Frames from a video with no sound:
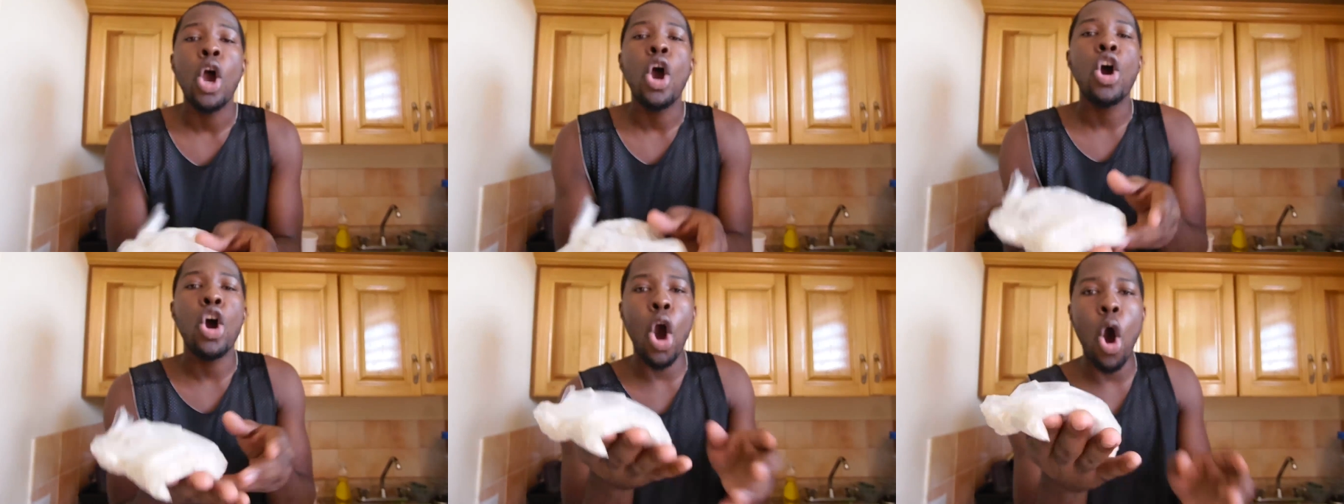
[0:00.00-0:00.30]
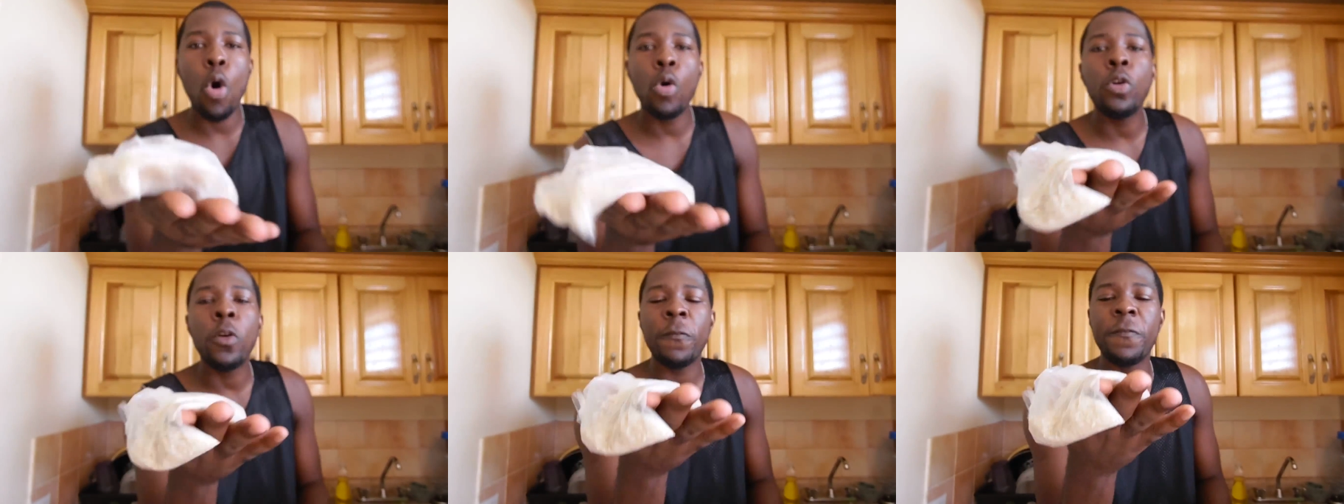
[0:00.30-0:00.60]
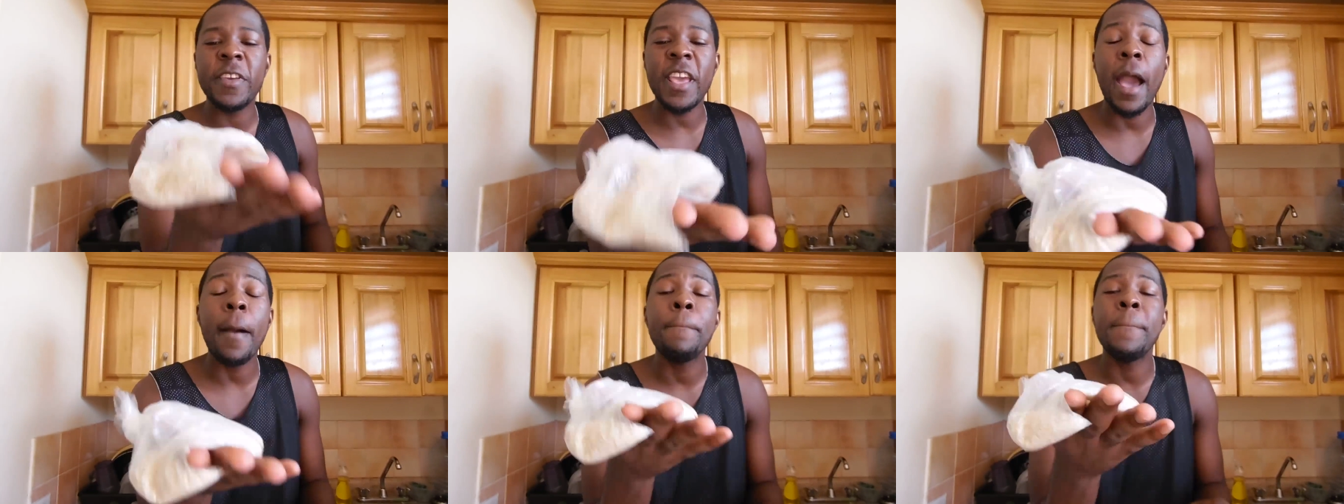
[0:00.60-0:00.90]
How uno
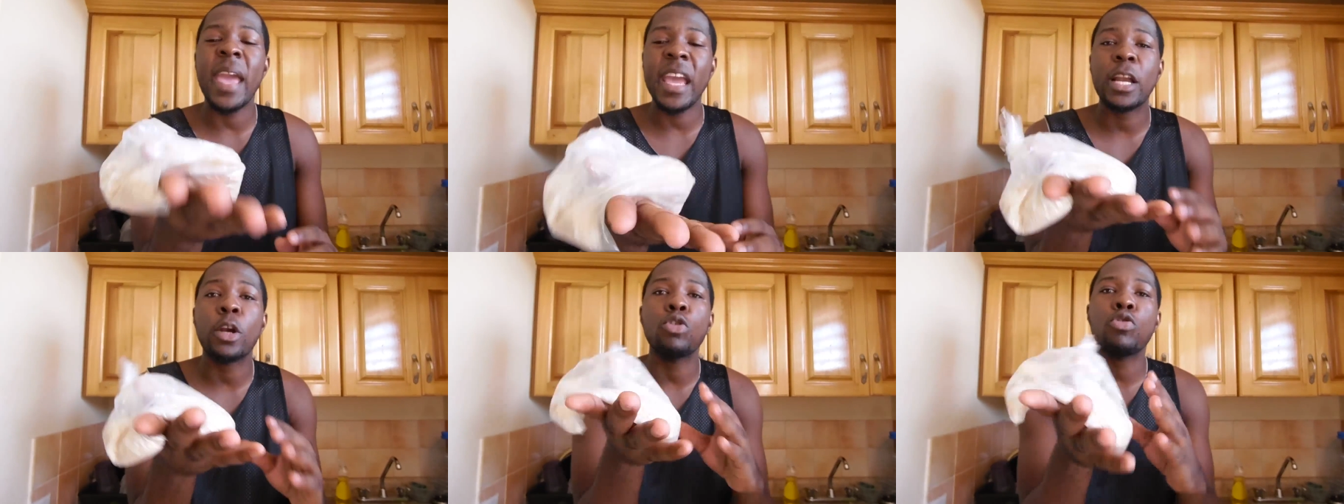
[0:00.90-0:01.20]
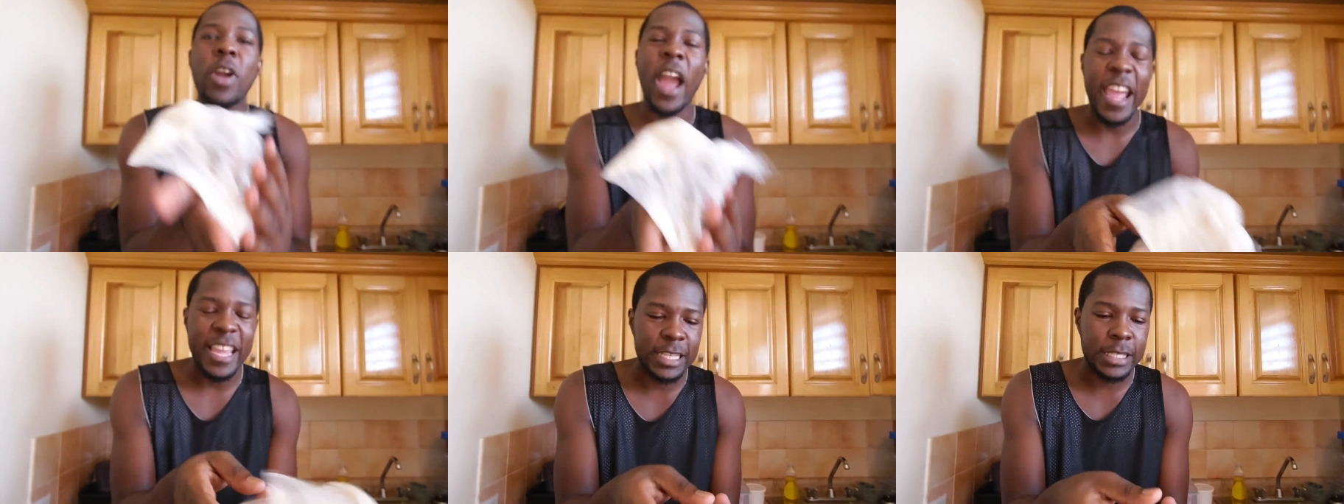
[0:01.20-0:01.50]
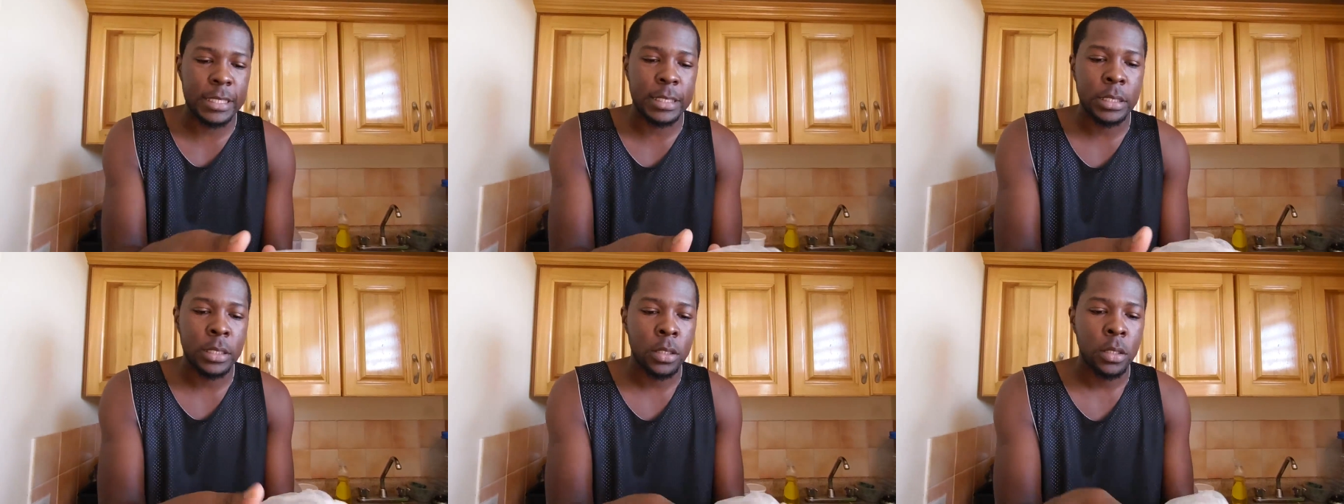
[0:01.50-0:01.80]
fear make
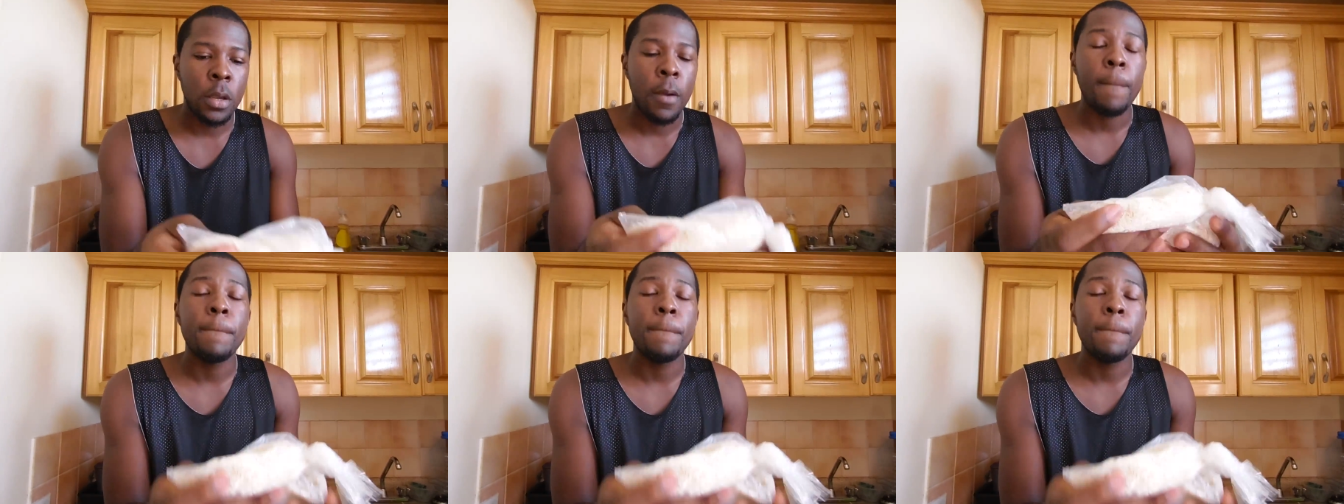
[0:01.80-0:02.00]
rice?